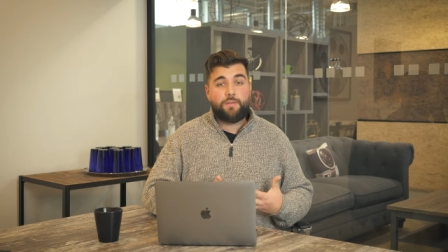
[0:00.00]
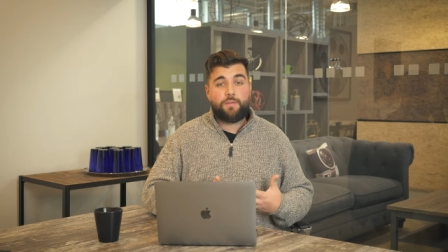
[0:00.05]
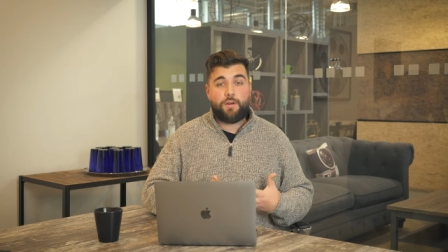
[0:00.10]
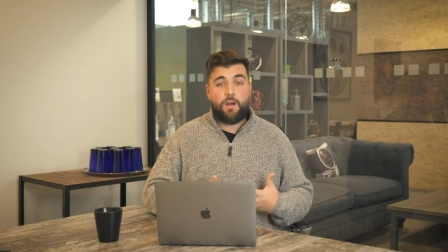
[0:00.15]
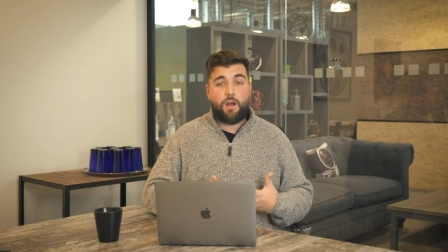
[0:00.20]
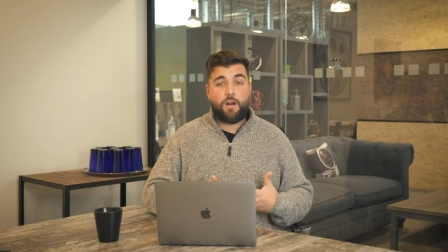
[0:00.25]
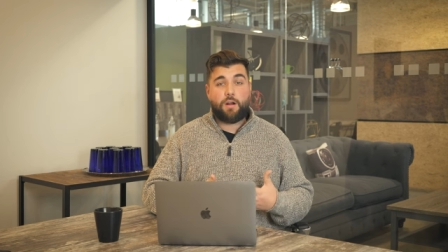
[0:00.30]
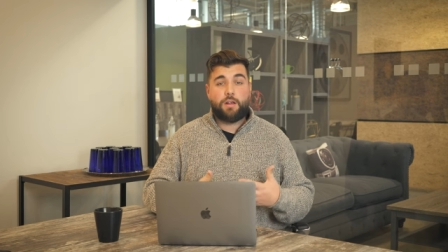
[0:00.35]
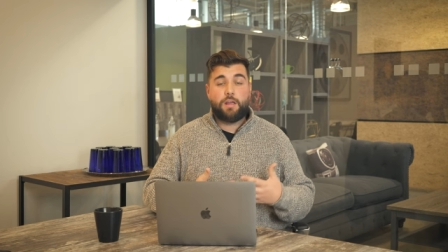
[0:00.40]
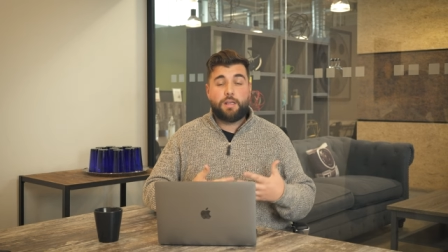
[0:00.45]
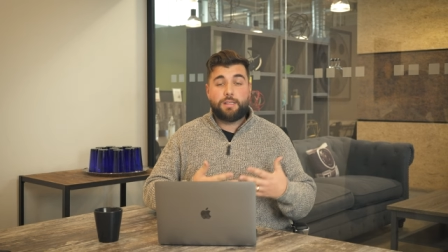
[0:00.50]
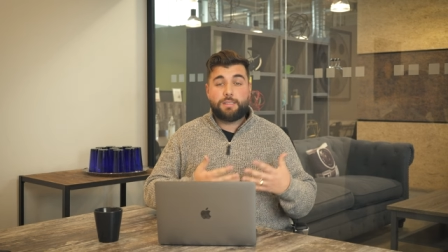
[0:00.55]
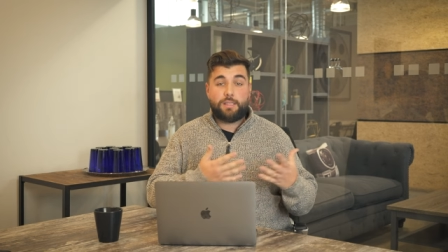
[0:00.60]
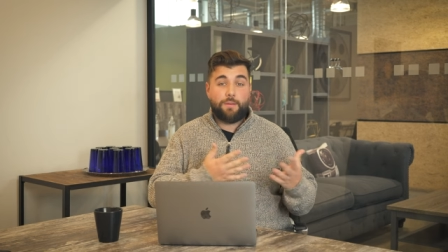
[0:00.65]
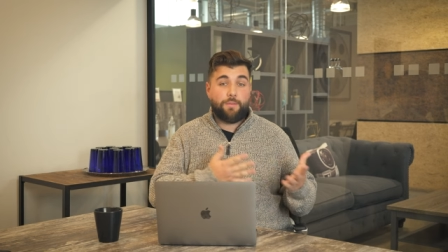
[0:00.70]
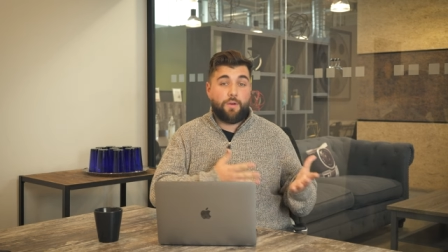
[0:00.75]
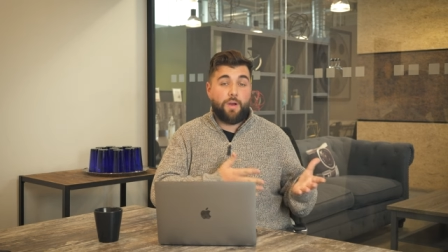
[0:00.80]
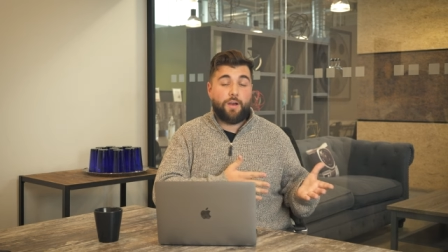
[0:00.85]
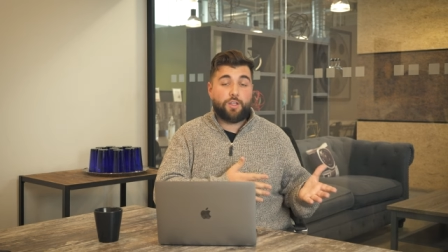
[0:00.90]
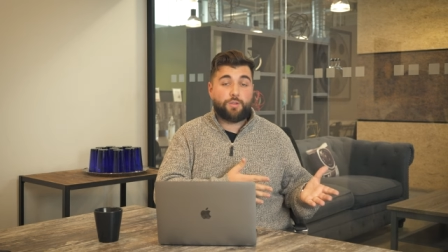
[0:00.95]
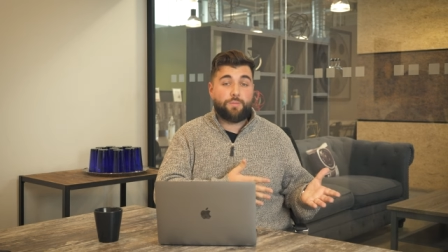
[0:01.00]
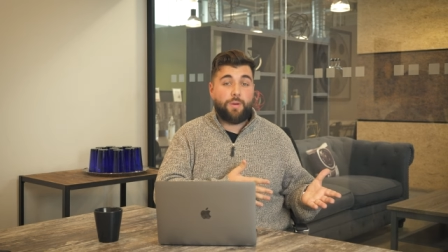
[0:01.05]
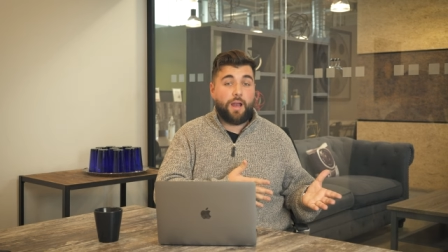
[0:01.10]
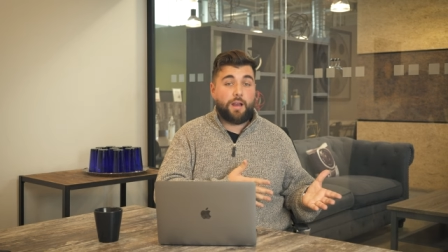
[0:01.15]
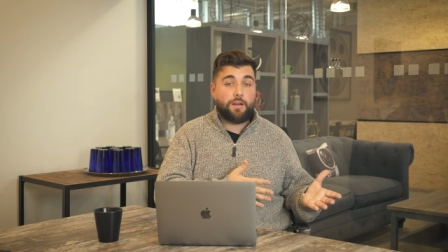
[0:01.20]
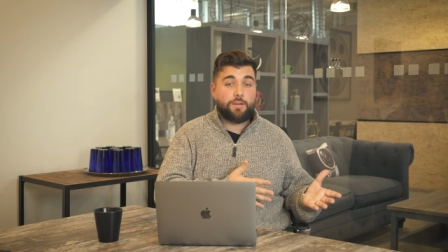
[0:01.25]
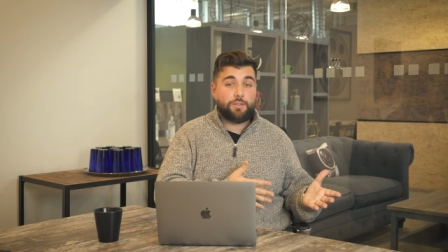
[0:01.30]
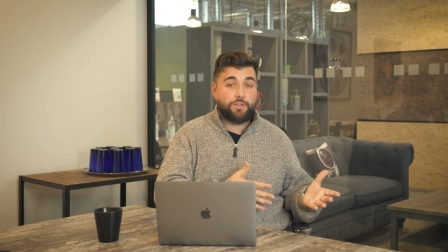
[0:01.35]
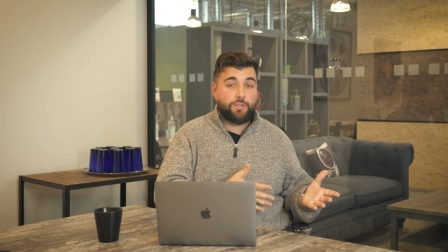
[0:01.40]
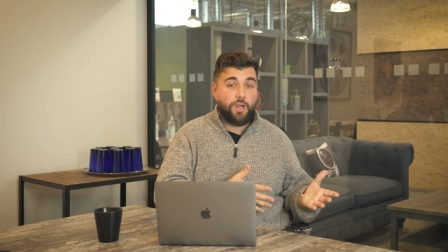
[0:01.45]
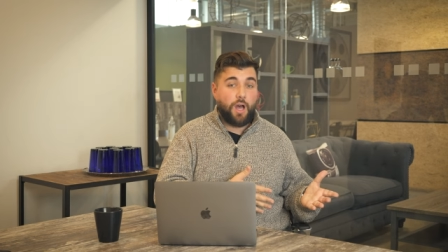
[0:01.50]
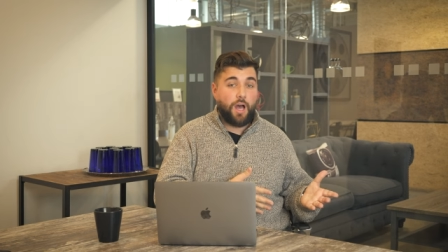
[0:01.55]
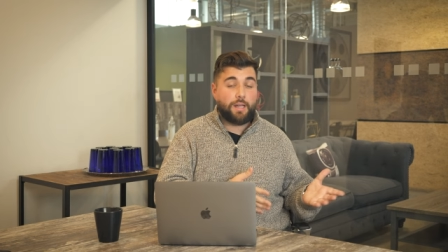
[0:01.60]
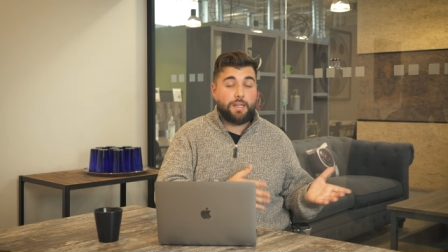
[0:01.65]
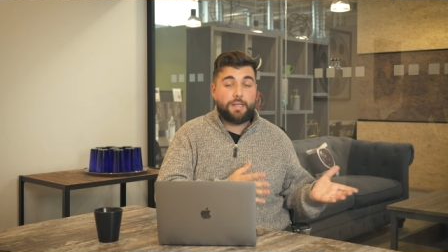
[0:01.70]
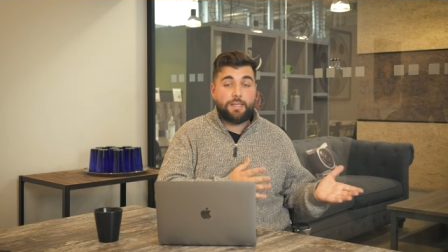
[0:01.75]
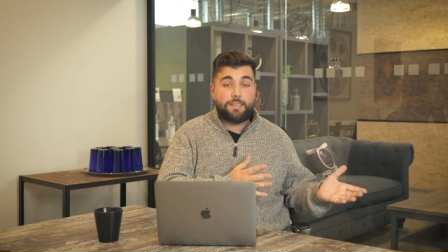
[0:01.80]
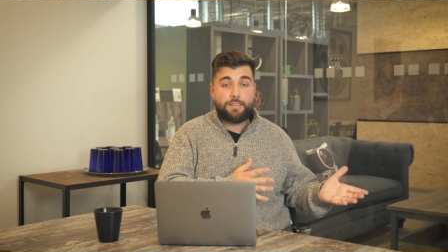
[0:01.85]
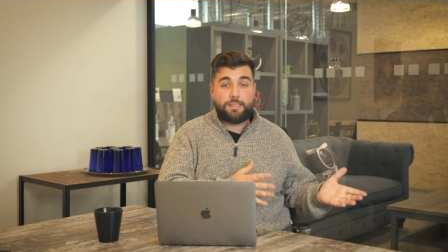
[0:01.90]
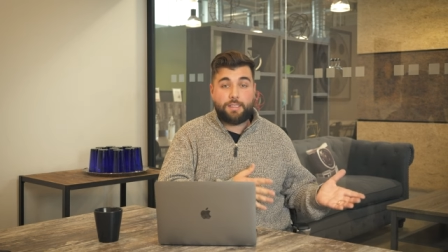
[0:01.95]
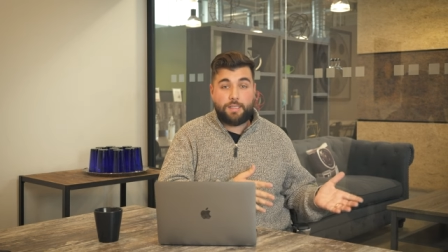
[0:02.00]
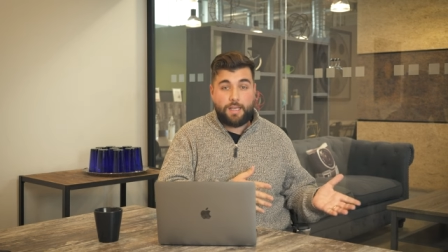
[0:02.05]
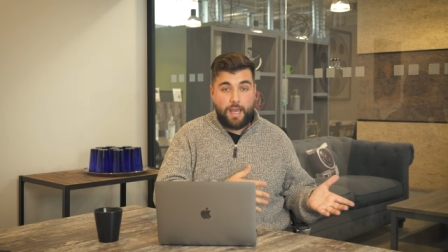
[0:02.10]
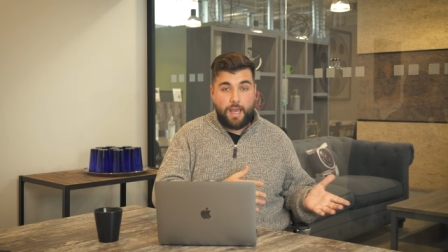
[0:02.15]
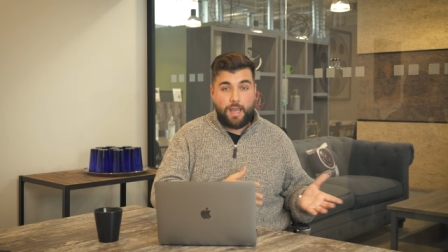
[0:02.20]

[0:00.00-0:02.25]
for our simcoe house buyers dot c